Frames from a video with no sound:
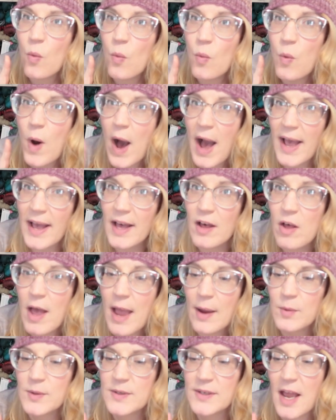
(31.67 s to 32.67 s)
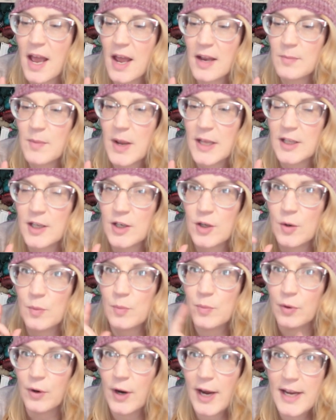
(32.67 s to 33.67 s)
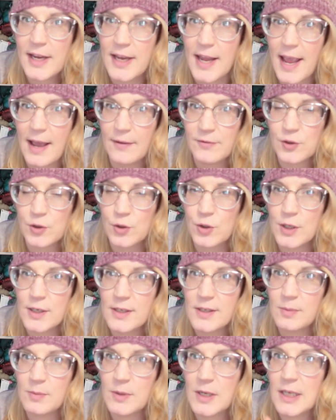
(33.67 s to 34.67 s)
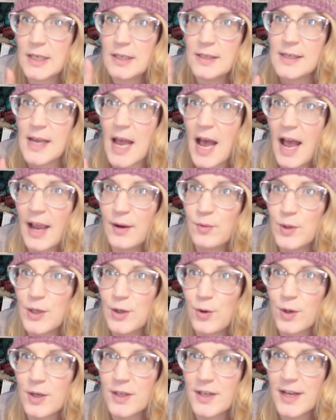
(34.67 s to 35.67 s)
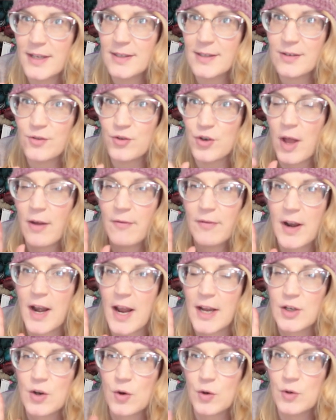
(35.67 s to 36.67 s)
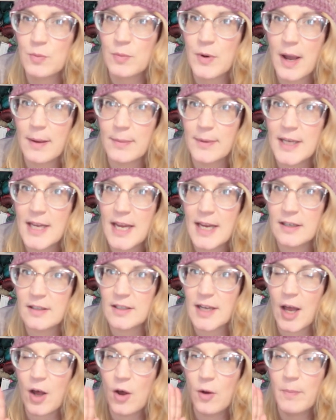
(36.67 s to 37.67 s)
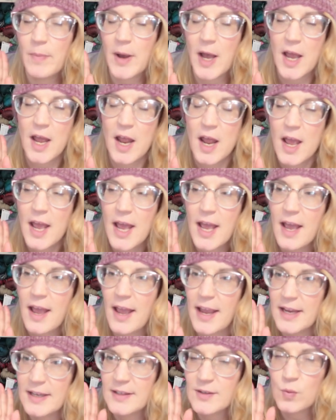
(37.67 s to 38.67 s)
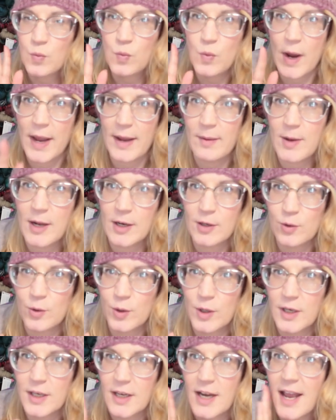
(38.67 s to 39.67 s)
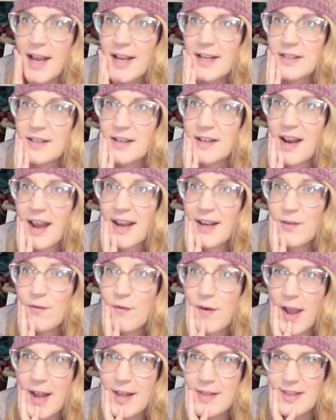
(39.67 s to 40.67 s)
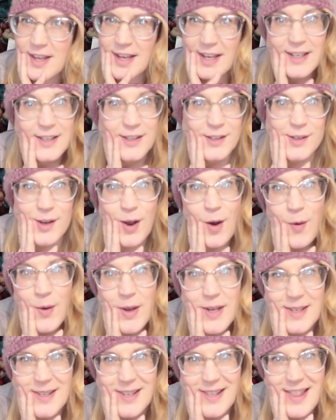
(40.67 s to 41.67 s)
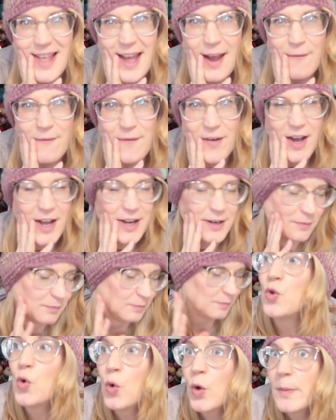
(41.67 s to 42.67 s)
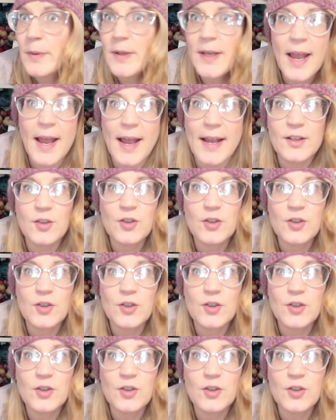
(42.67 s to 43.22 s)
while I was on my little break after Christmas, I reorganized the shelf, and I know you probably can't tell, but it's way better organized and I can find things. So isn't that fun? So normally